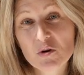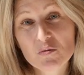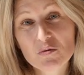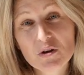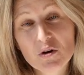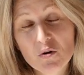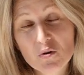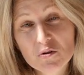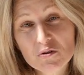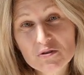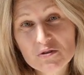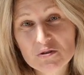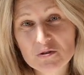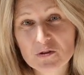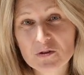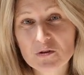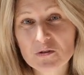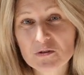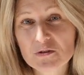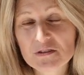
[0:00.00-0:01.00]
We also
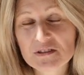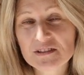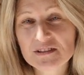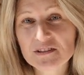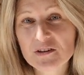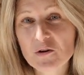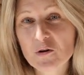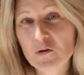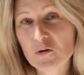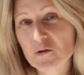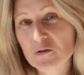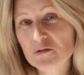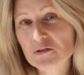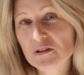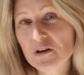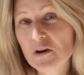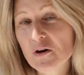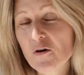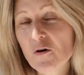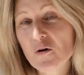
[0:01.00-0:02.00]
lost hold
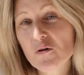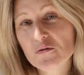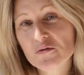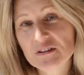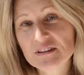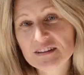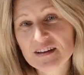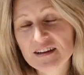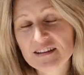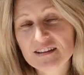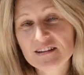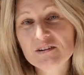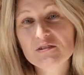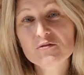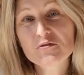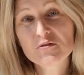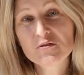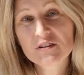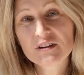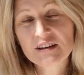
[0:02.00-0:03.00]
of another
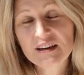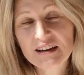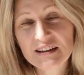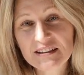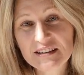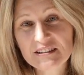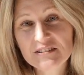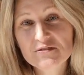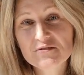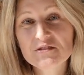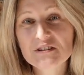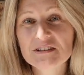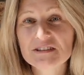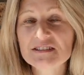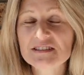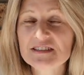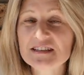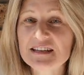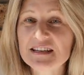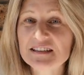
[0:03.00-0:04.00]

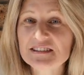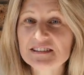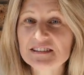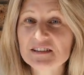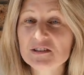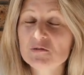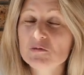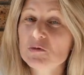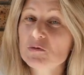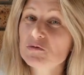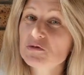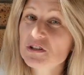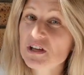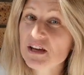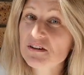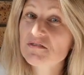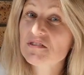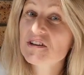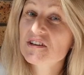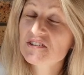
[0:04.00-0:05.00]
Corinthians letter. We would
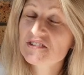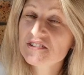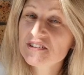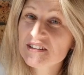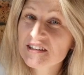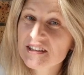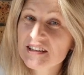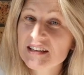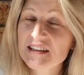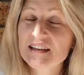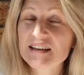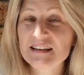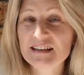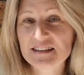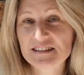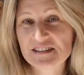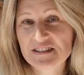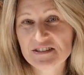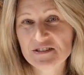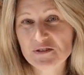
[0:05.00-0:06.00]
have three
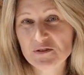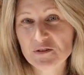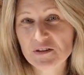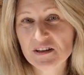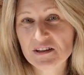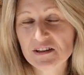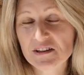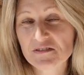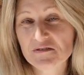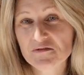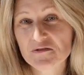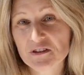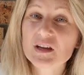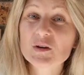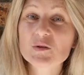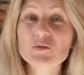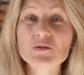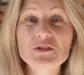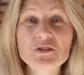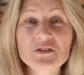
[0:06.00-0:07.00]
letters to Corinthians.
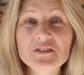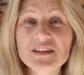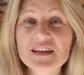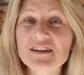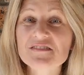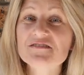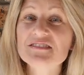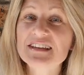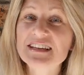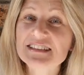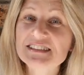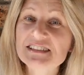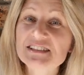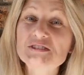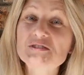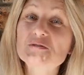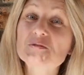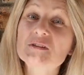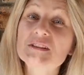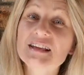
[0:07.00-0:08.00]
We don't have letter
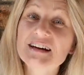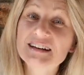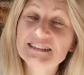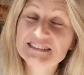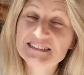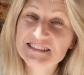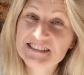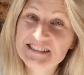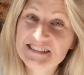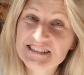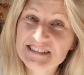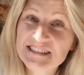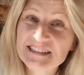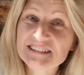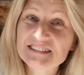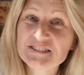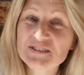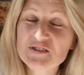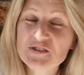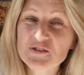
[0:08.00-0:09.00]
to
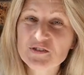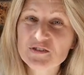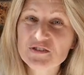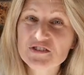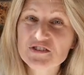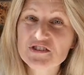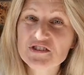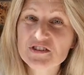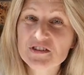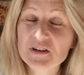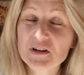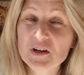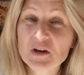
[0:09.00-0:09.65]
Laodicean church.